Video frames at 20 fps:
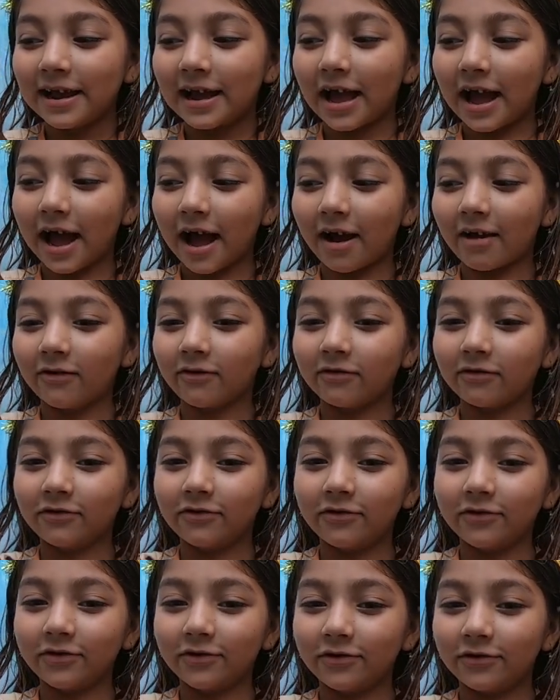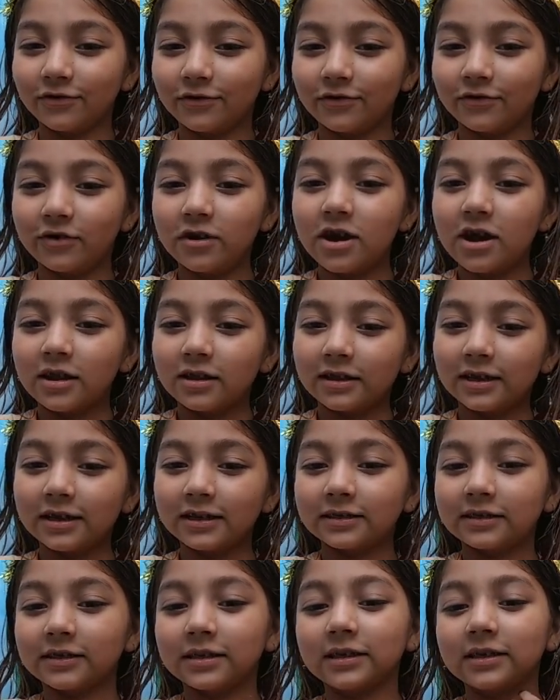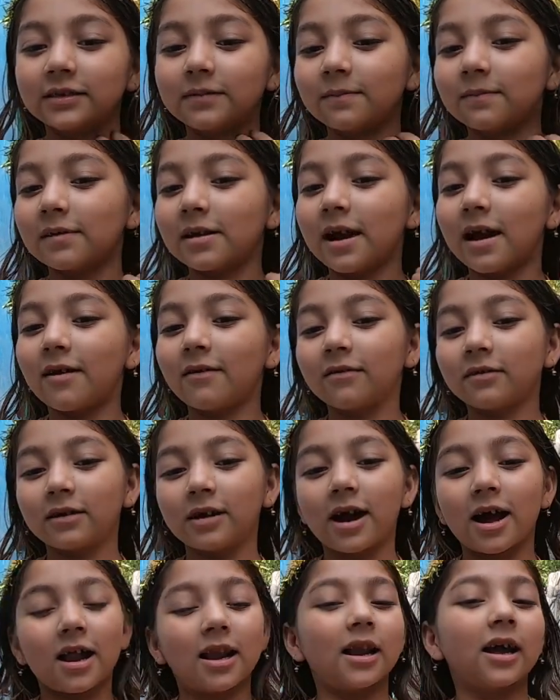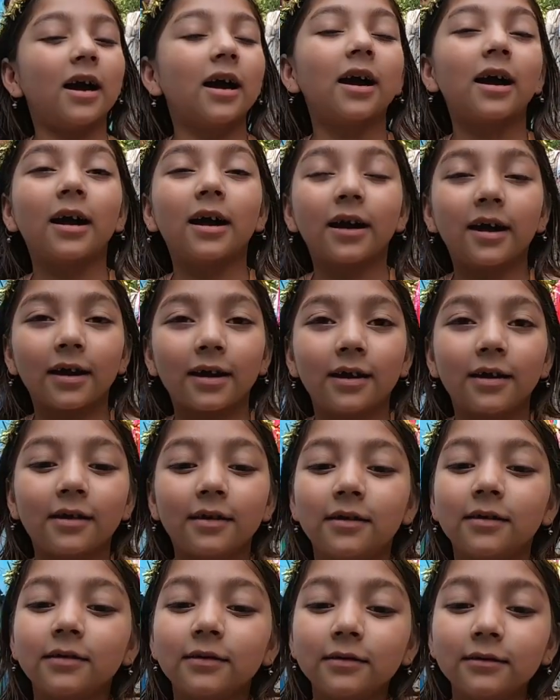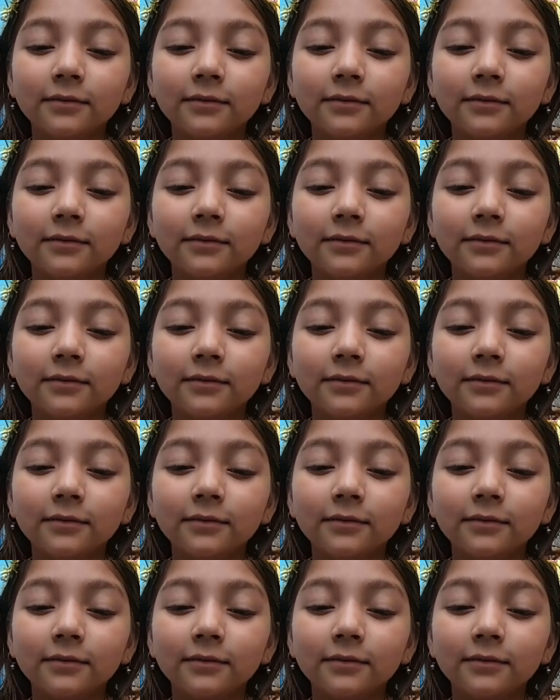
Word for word: how do you do? This is brown color.